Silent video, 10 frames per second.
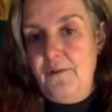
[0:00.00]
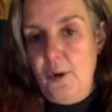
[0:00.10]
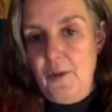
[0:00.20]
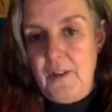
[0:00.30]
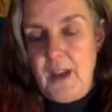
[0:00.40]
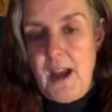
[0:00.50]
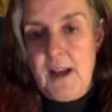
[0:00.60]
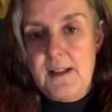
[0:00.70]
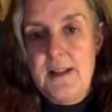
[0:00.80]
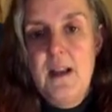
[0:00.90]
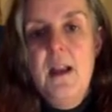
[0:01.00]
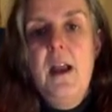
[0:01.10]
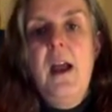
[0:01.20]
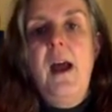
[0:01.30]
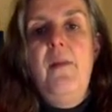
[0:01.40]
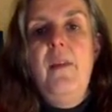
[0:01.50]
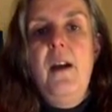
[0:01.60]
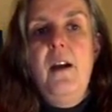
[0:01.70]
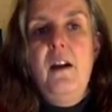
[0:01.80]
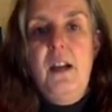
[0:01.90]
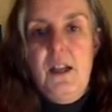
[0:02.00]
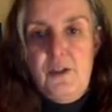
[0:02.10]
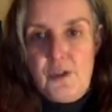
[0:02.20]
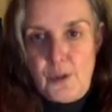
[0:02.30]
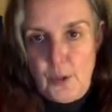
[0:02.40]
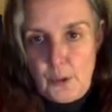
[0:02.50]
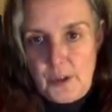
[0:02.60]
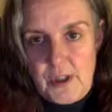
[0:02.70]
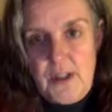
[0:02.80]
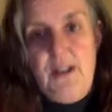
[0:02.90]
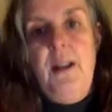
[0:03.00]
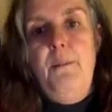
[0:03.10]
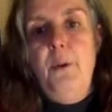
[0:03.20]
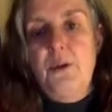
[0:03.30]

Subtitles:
and they are exhausted and their body is exhausted.